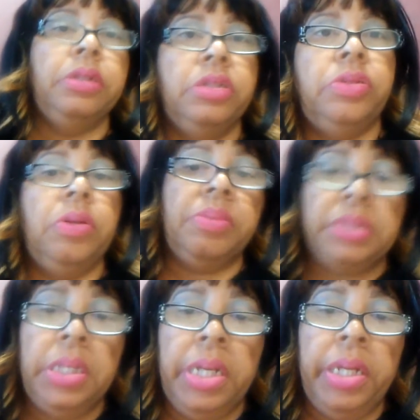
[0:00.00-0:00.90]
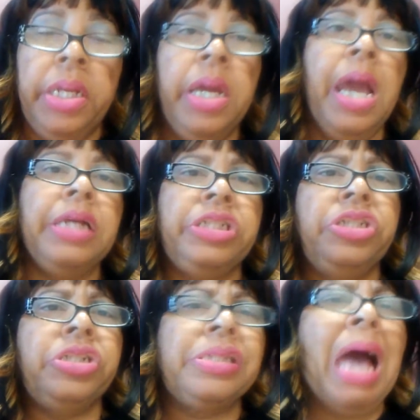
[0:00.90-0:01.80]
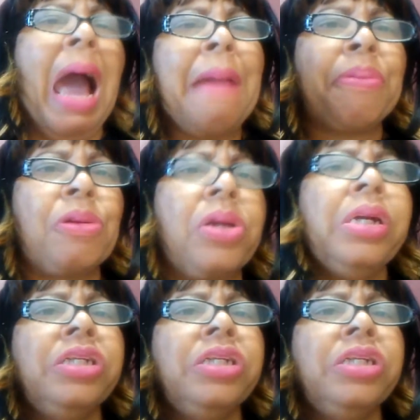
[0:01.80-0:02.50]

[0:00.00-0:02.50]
You see what I'm saying? And she's just hyper.